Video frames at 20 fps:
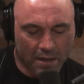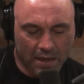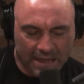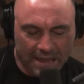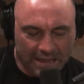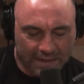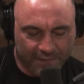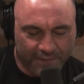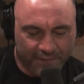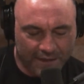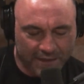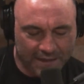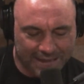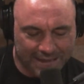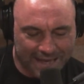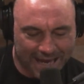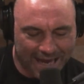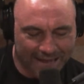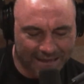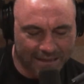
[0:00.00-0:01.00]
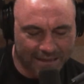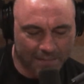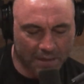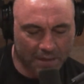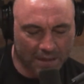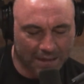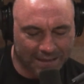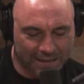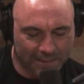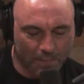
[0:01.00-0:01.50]

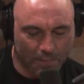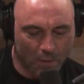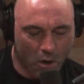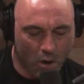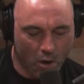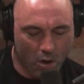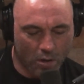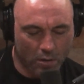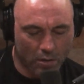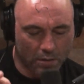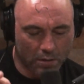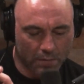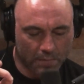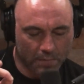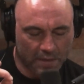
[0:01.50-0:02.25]
infinitesimally small